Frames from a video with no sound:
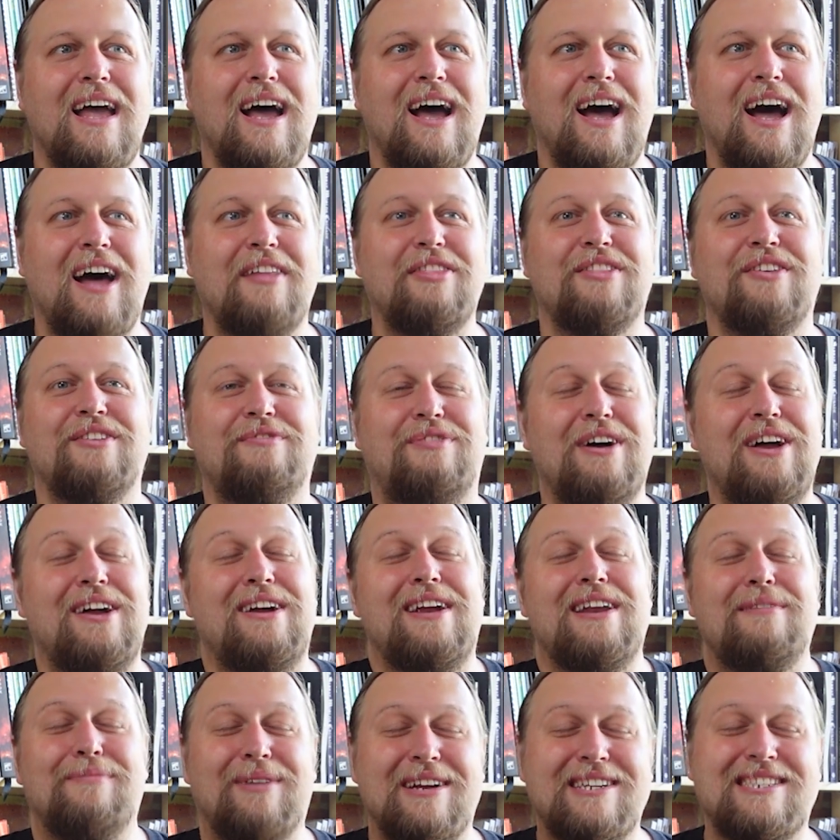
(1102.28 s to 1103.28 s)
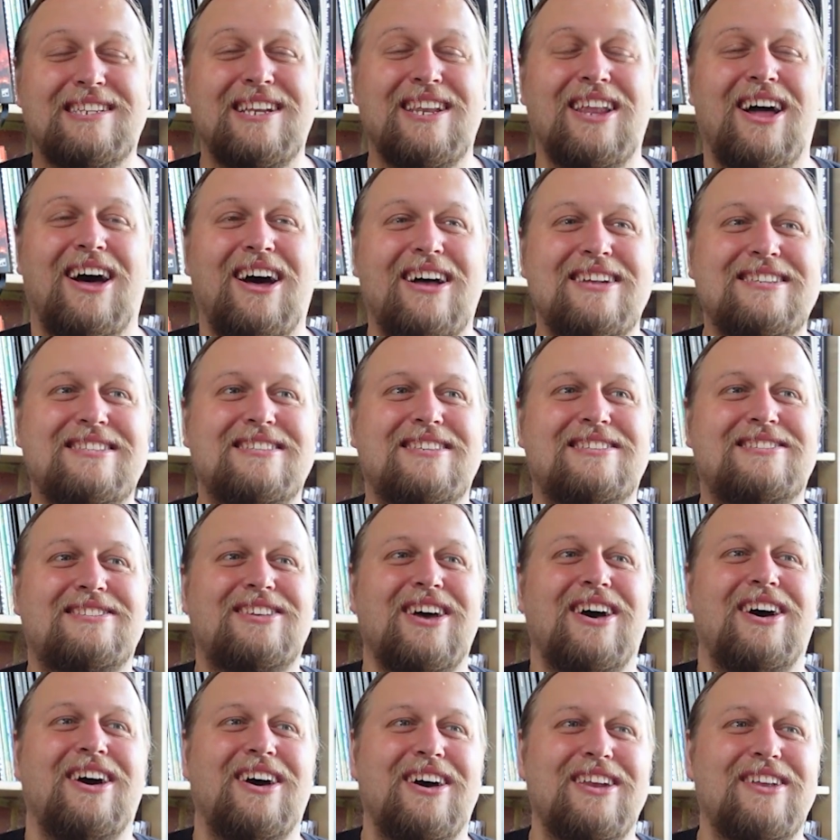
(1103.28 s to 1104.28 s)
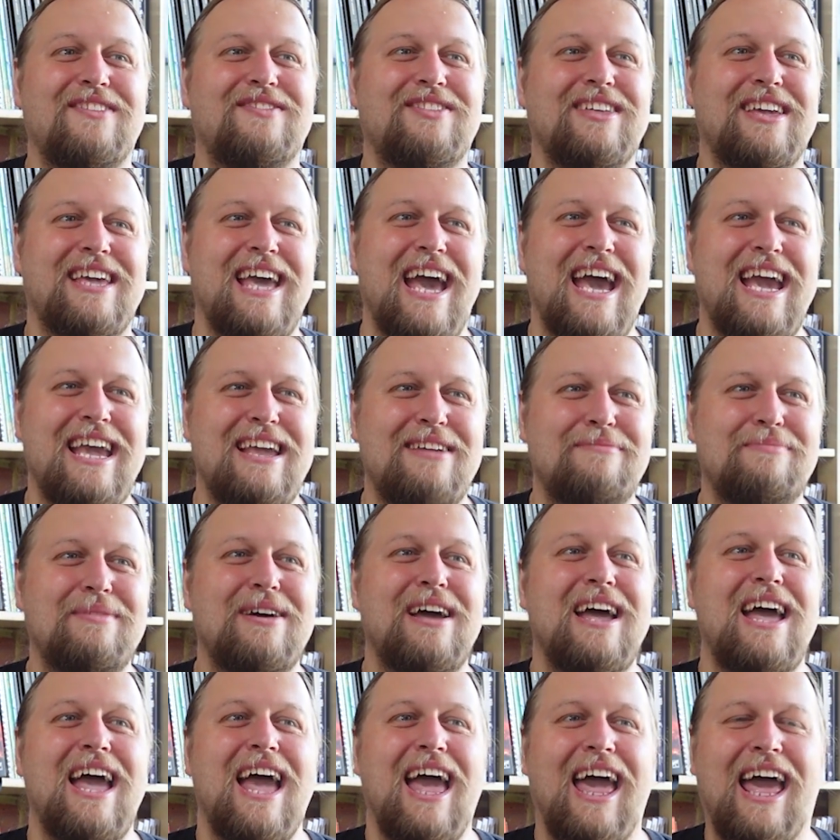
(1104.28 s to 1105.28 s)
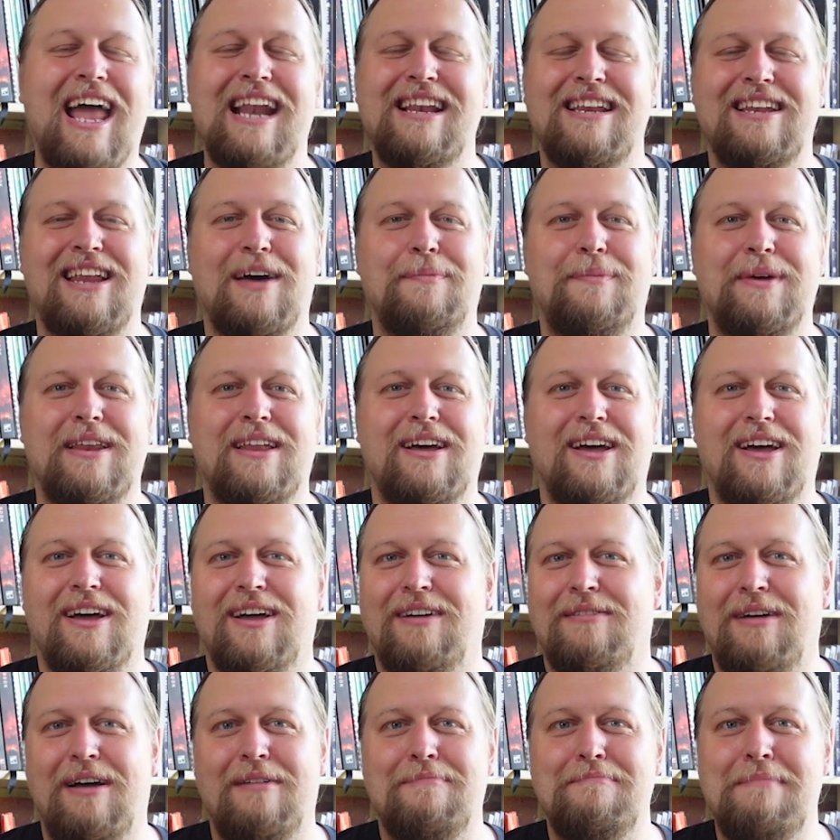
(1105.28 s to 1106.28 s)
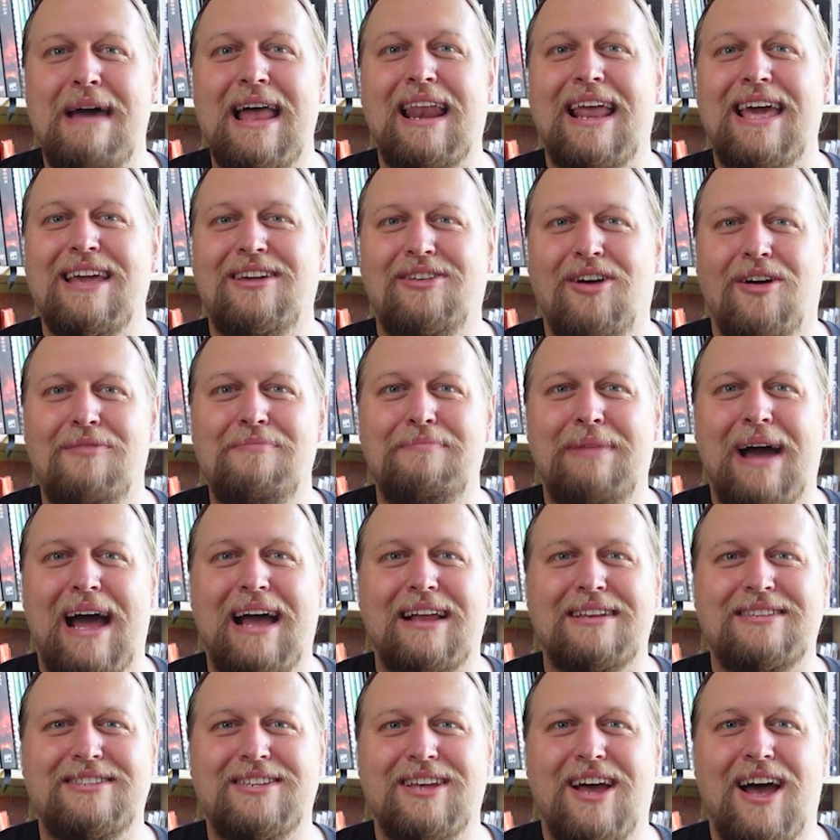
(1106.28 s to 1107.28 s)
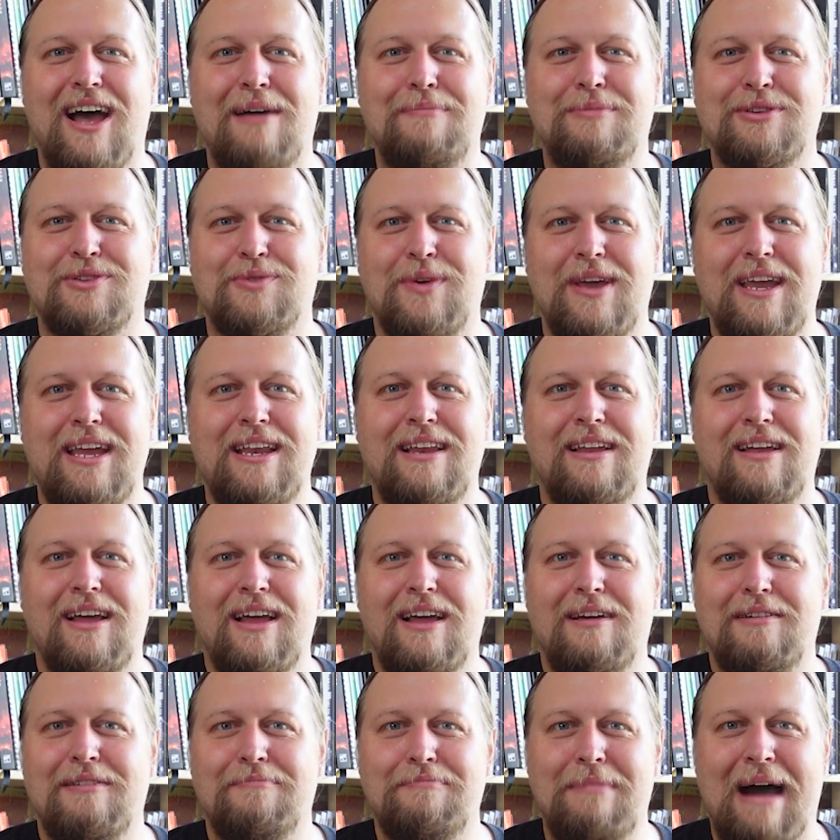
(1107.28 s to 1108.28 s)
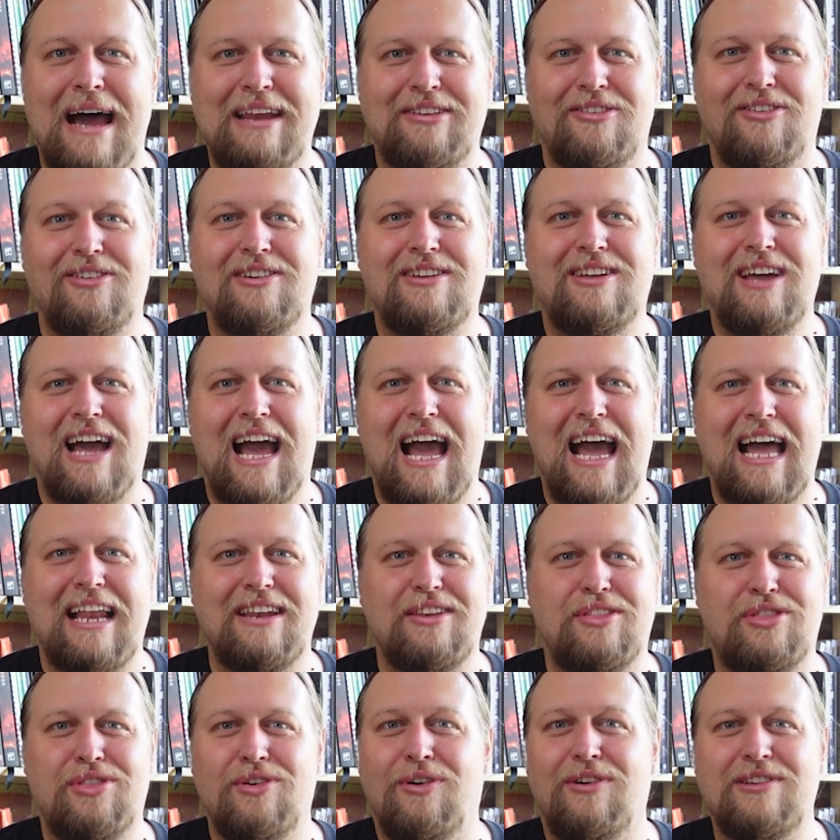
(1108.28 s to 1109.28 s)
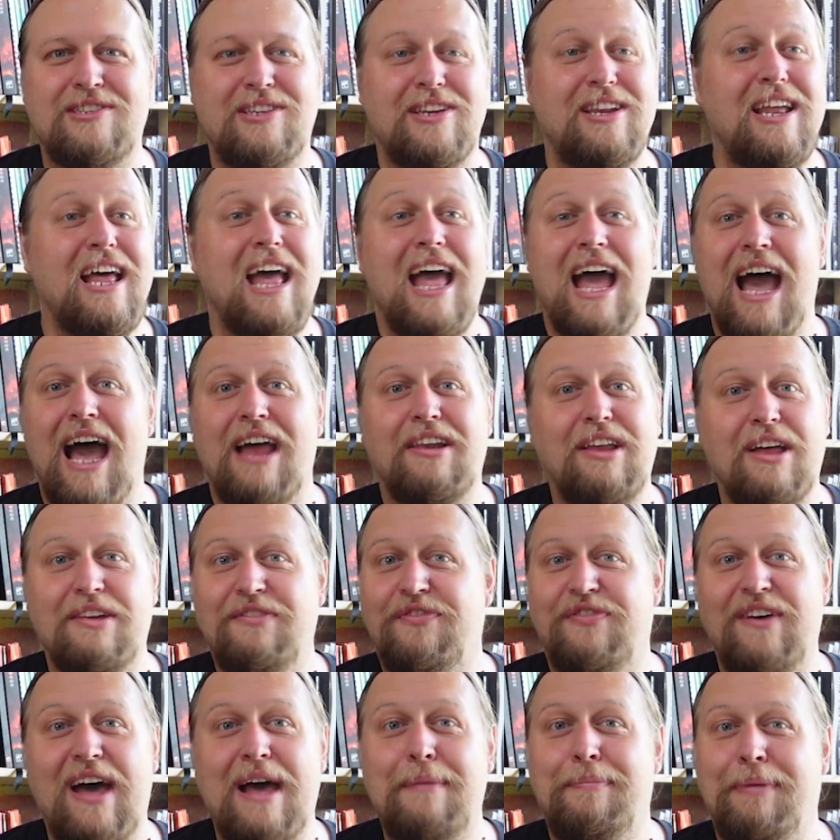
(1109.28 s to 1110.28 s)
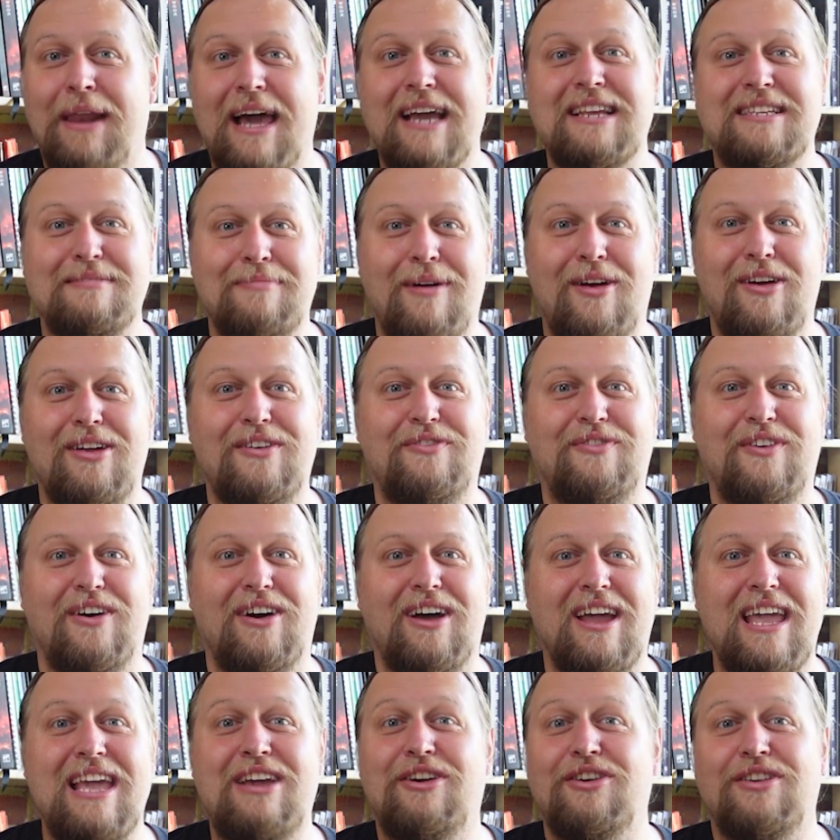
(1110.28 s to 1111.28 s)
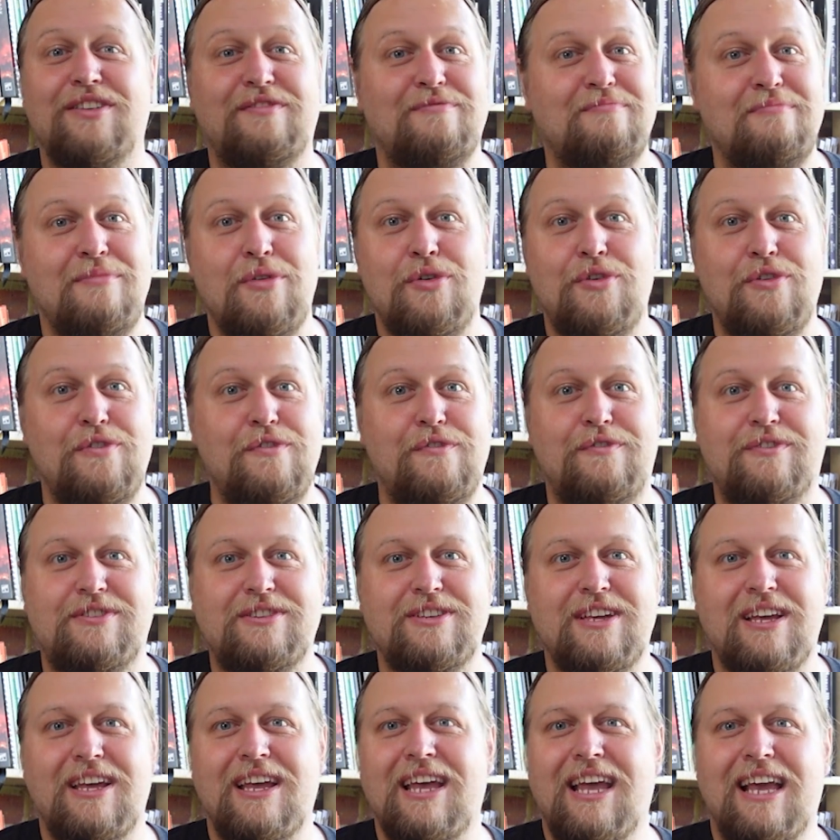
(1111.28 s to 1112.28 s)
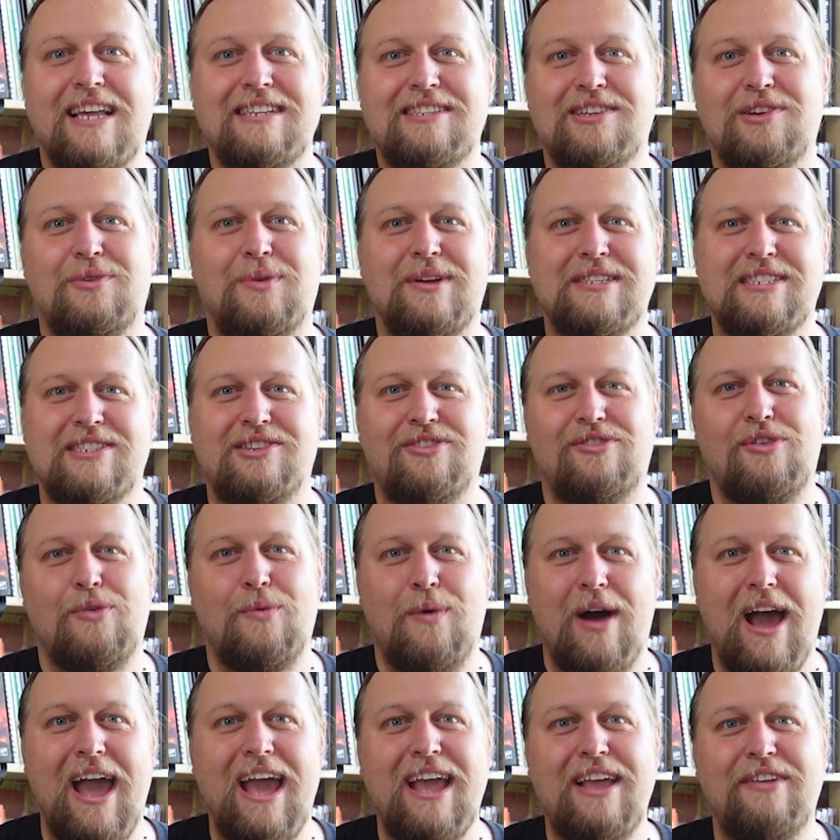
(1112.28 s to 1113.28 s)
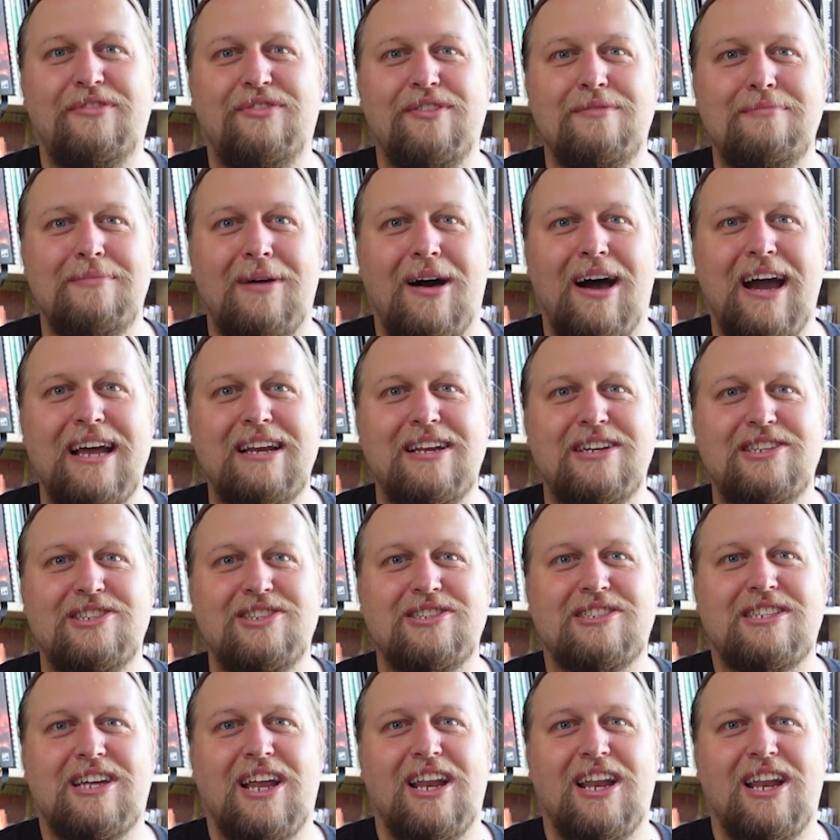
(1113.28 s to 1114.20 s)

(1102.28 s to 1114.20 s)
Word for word: The very much last turn of the game ended up in a melee combat between Madoc and Thorson. And fair play to Murray, for he could have moved his Inquisitor away from mine and just